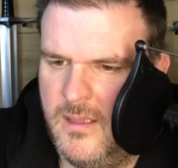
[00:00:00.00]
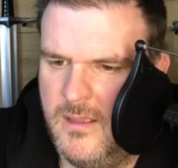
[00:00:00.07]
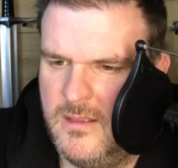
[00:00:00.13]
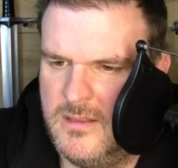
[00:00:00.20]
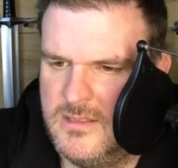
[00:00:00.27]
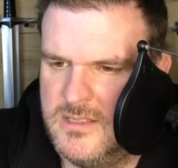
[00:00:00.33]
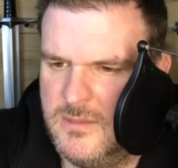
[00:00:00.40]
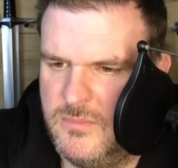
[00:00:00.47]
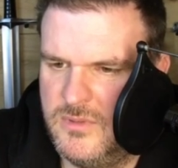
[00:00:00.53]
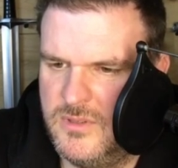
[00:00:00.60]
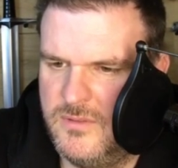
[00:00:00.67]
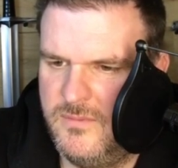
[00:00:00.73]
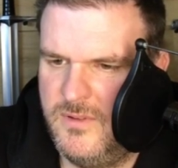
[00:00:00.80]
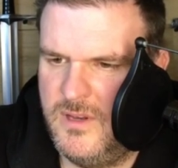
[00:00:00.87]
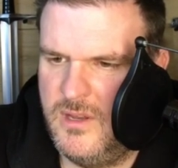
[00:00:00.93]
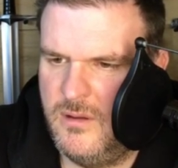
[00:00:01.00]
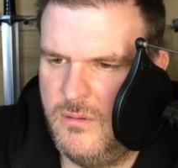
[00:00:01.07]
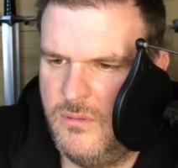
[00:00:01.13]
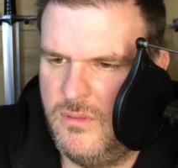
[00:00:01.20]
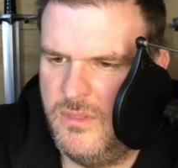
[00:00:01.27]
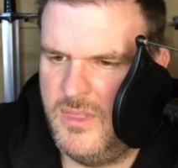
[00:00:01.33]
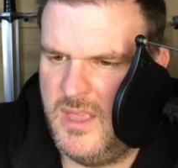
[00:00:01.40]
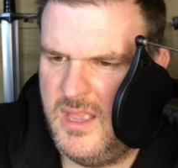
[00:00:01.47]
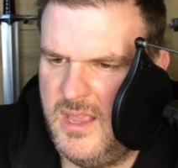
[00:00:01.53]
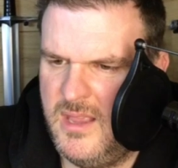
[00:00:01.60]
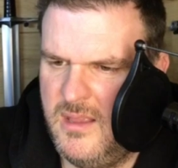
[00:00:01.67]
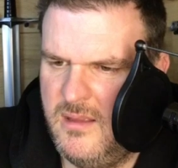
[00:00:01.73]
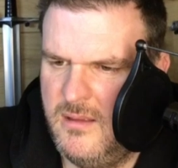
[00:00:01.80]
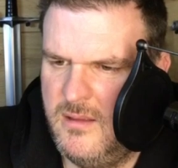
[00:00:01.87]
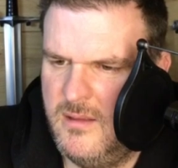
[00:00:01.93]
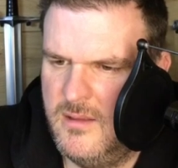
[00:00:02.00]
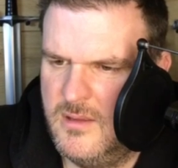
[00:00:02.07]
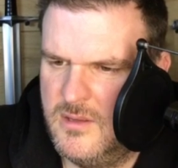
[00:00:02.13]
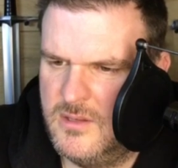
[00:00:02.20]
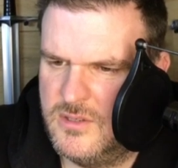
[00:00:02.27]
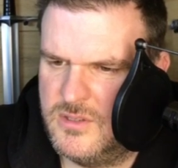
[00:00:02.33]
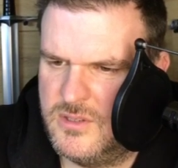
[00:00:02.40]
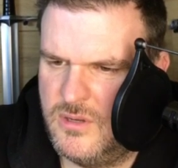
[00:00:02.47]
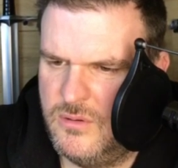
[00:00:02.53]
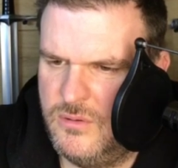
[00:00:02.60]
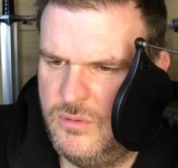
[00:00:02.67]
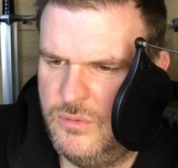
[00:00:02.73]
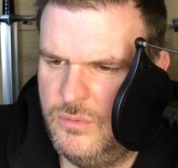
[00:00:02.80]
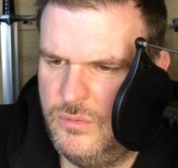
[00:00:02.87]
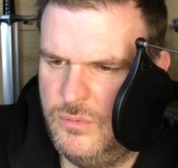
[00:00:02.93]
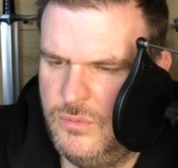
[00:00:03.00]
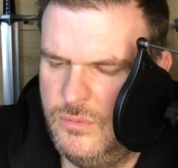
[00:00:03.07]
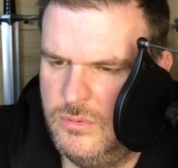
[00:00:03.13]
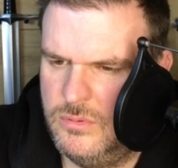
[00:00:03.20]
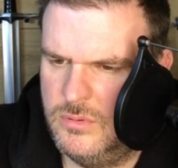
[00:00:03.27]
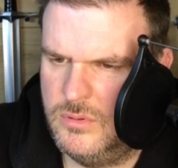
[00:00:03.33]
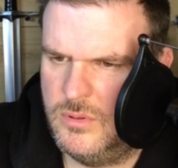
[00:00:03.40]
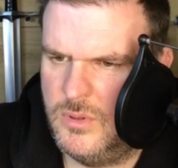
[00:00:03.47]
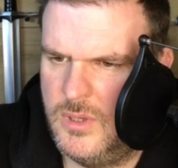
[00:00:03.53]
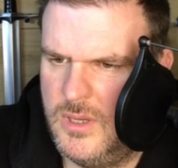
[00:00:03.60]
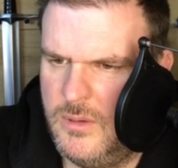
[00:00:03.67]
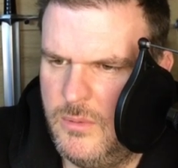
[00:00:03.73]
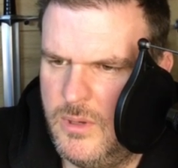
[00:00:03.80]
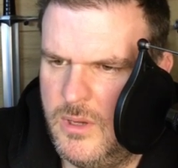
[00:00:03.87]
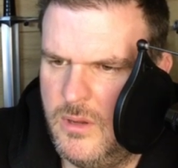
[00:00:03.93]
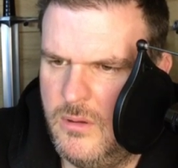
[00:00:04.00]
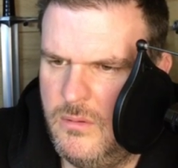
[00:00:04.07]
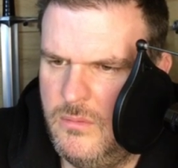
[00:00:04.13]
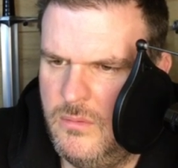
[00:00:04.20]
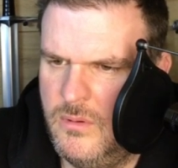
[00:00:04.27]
Someone's video there. So here we go.